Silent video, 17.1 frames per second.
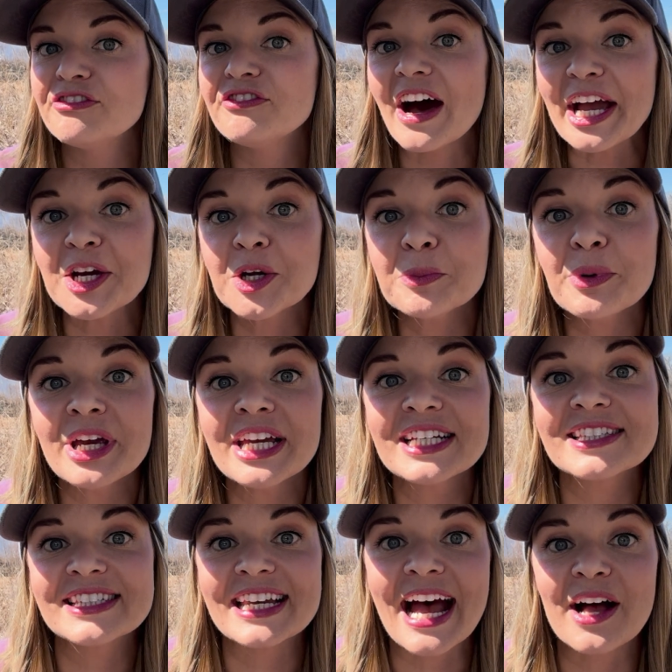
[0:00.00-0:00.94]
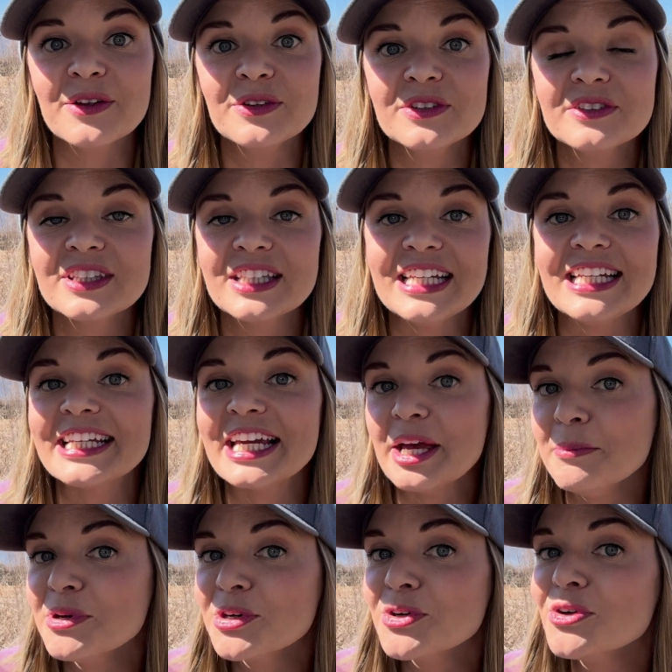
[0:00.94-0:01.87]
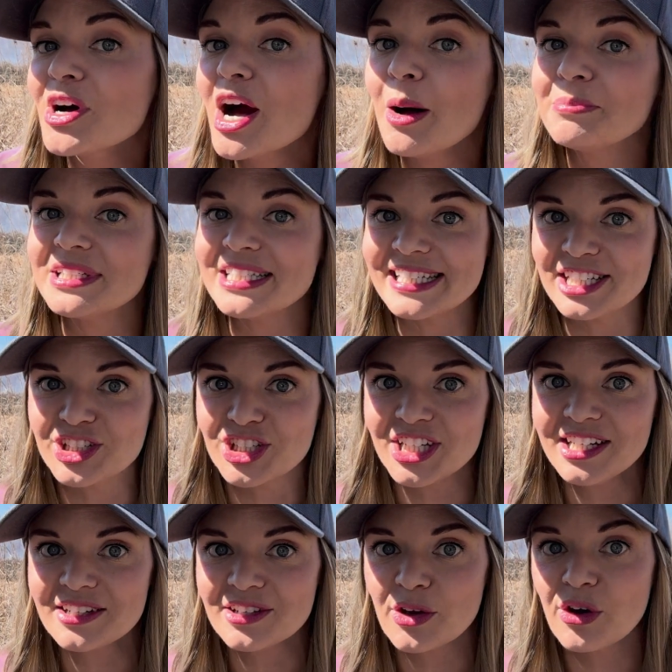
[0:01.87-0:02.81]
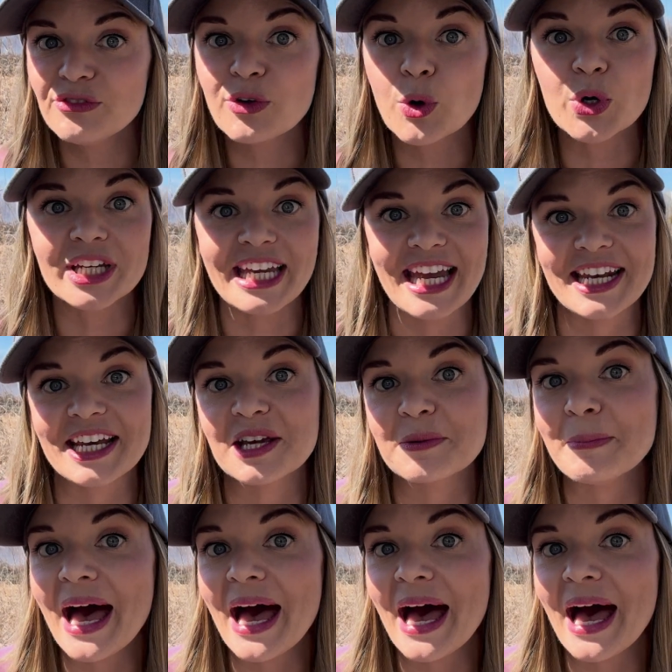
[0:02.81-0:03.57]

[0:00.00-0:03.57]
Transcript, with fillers: Fire breaks down the chemical composition of organic